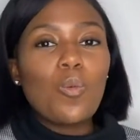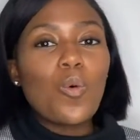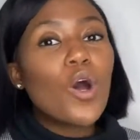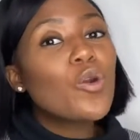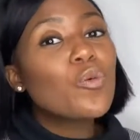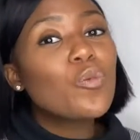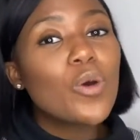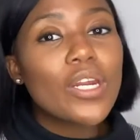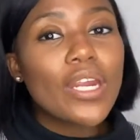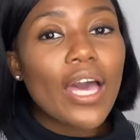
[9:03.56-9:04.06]

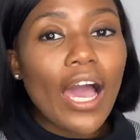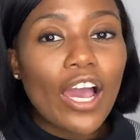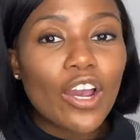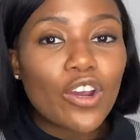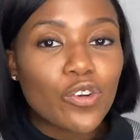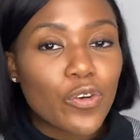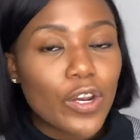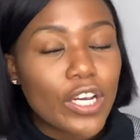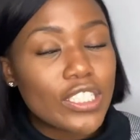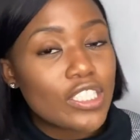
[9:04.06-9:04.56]
what would i
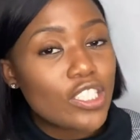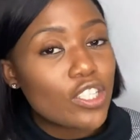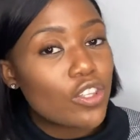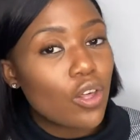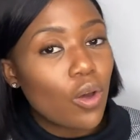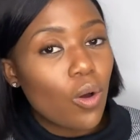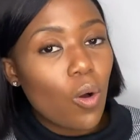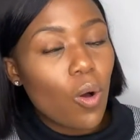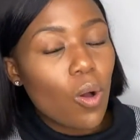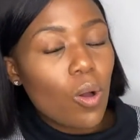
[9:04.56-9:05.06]
rate the
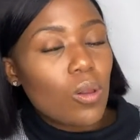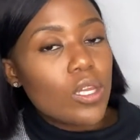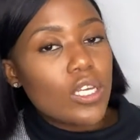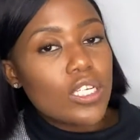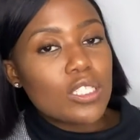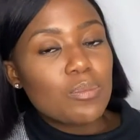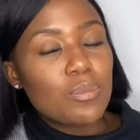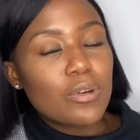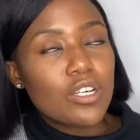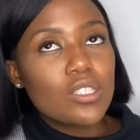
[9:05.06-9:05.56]
whole
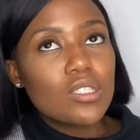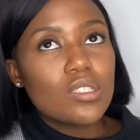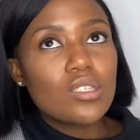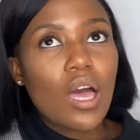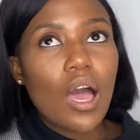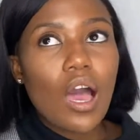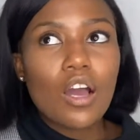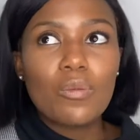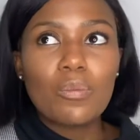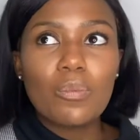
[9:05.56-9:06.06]
experience
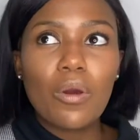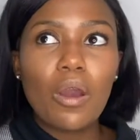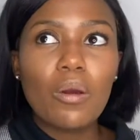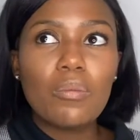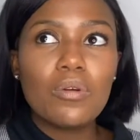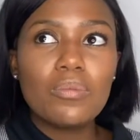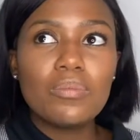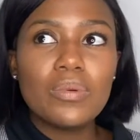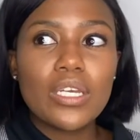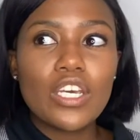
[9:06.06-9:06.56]
i'd
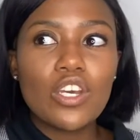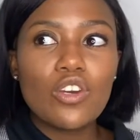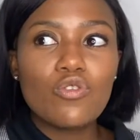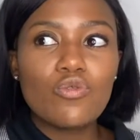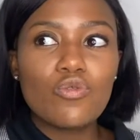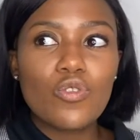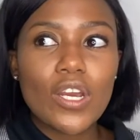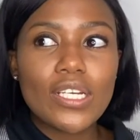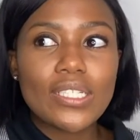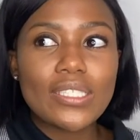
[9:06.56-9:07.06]
probably
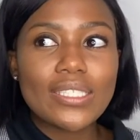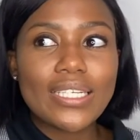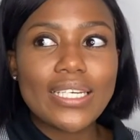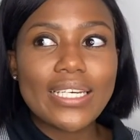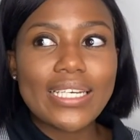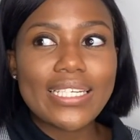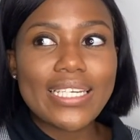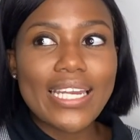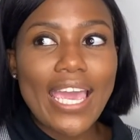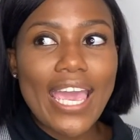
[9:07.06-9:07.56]
rate
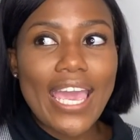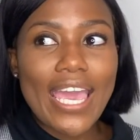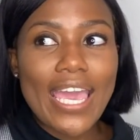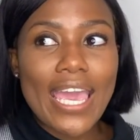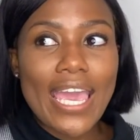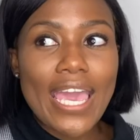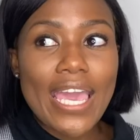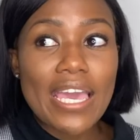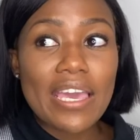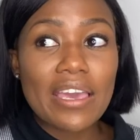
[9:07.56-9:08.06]
it
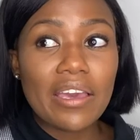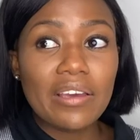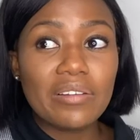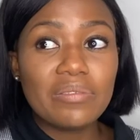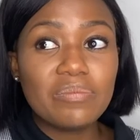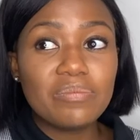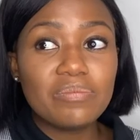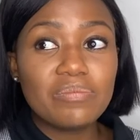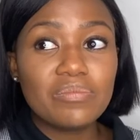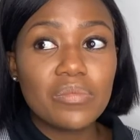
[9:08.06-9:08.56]
a
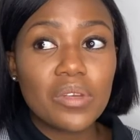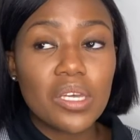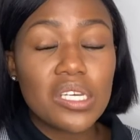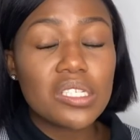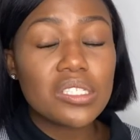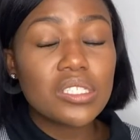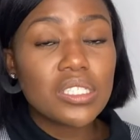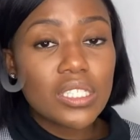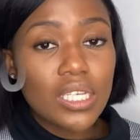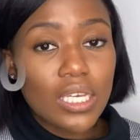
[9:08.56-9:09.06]

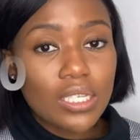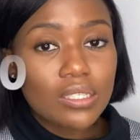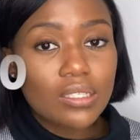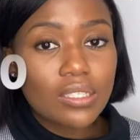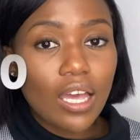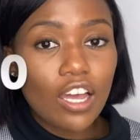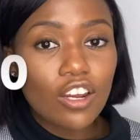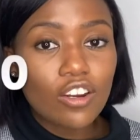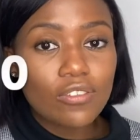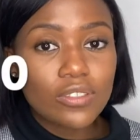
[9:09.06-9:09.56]
six
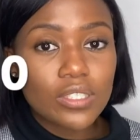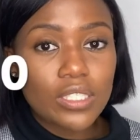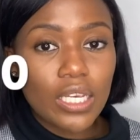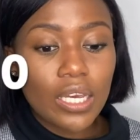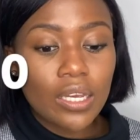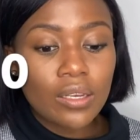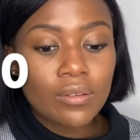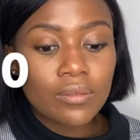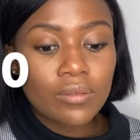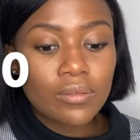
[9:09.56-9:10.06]
out of
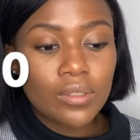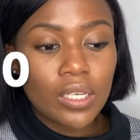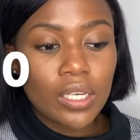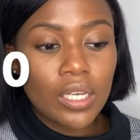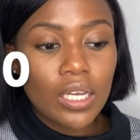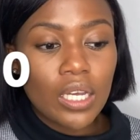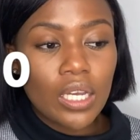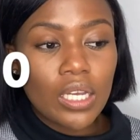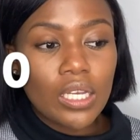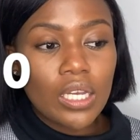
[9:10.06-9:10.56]
ten
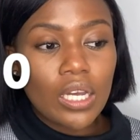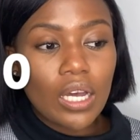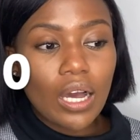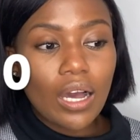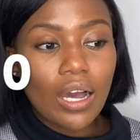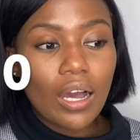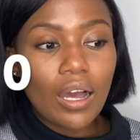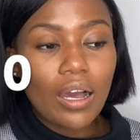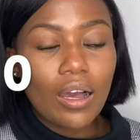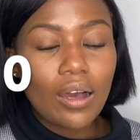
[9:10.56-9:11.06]

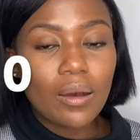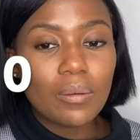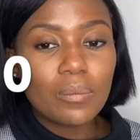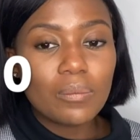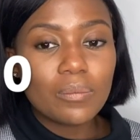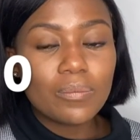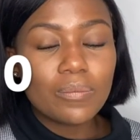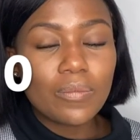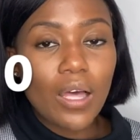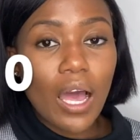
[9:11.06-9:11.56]

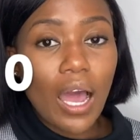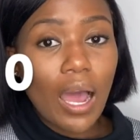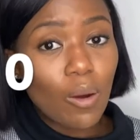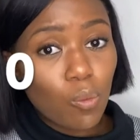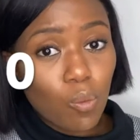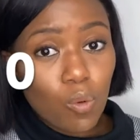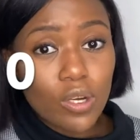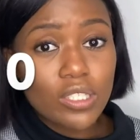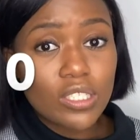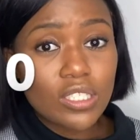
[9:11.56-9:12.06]
I
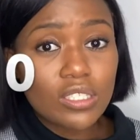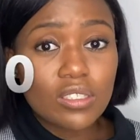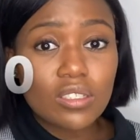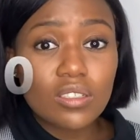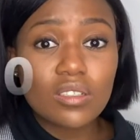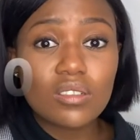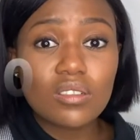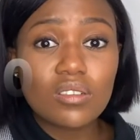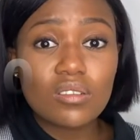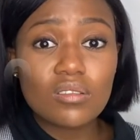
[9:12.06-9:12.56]
would
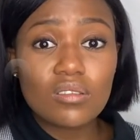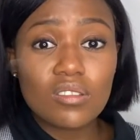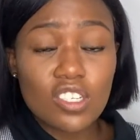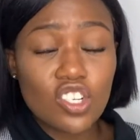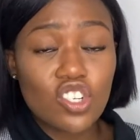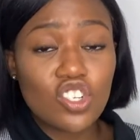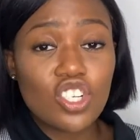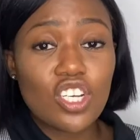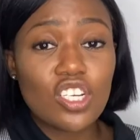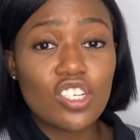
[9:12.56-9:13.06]
still
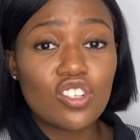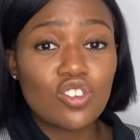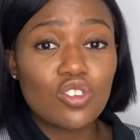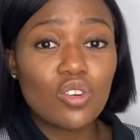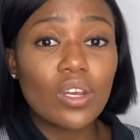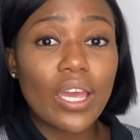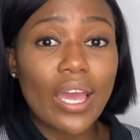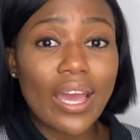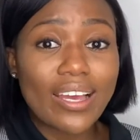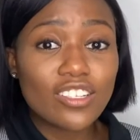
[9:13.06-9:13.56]
suggest you
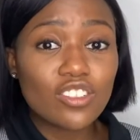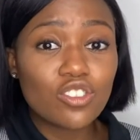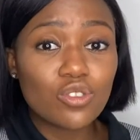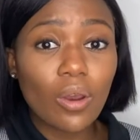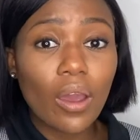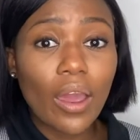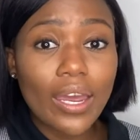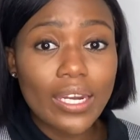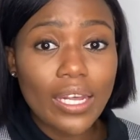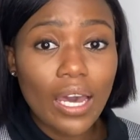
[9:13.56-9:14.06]
guys
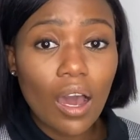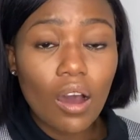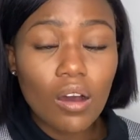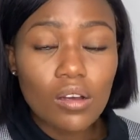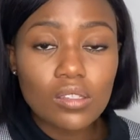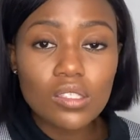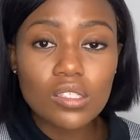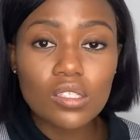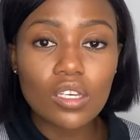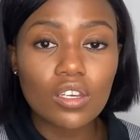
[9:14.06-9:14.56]
try it
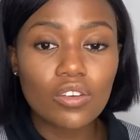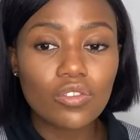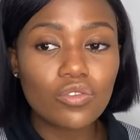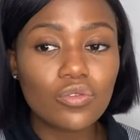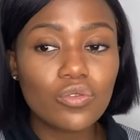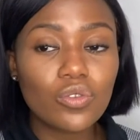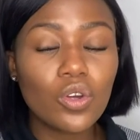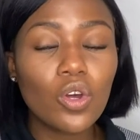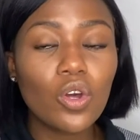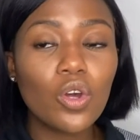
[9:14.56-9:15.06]
out
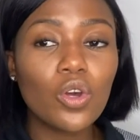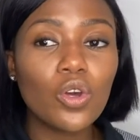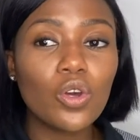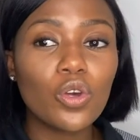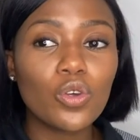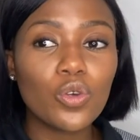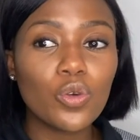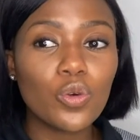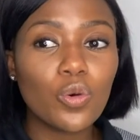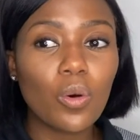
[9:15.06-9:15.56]
if
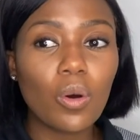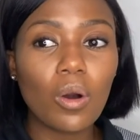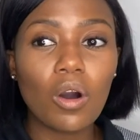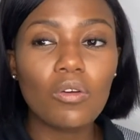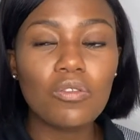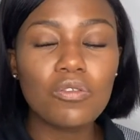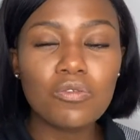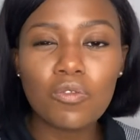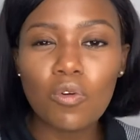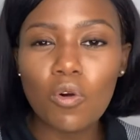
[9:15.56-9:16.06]
you are
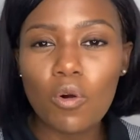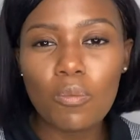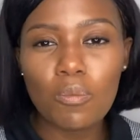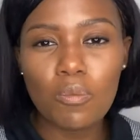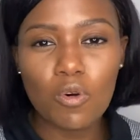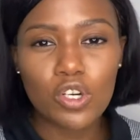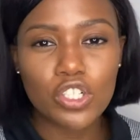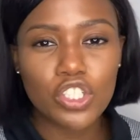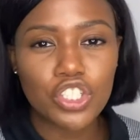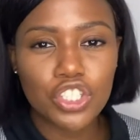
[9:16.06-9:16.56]

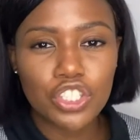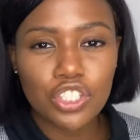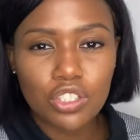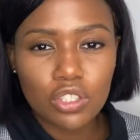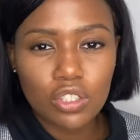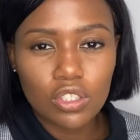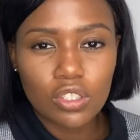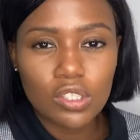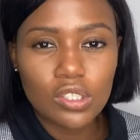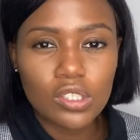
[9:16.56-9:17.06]
formal,
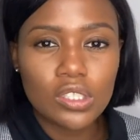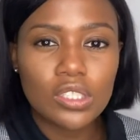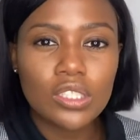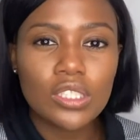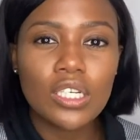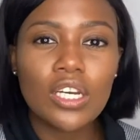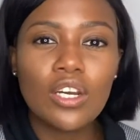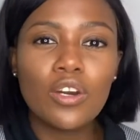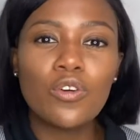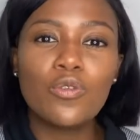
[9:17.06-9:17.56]
chilled,
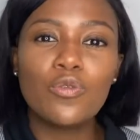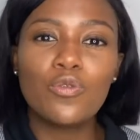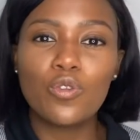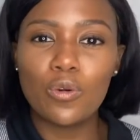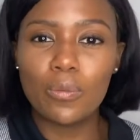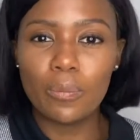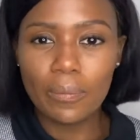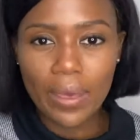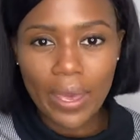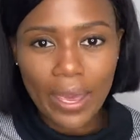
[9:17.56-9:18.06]

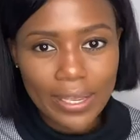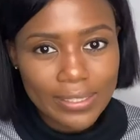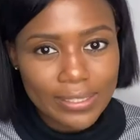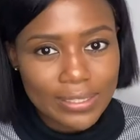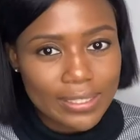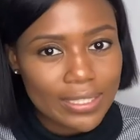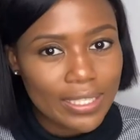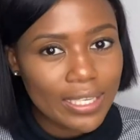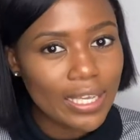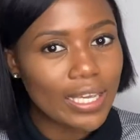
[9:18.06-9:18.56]

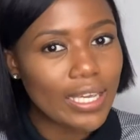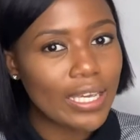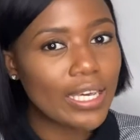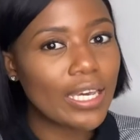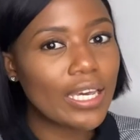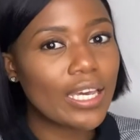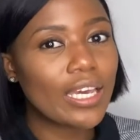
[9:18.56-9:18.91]
romantic,